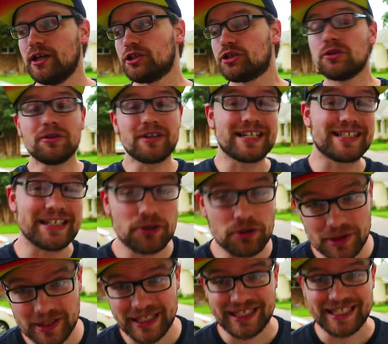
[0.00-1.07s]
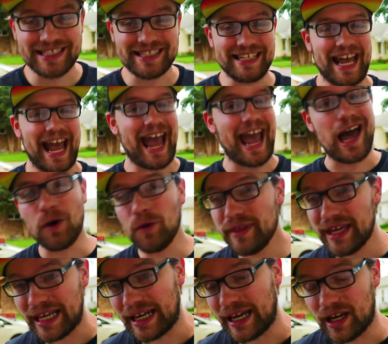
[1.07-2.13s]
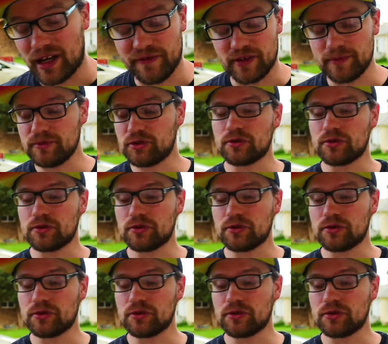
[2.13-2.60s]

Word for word: Sure, it's interesting to see how they get out of them.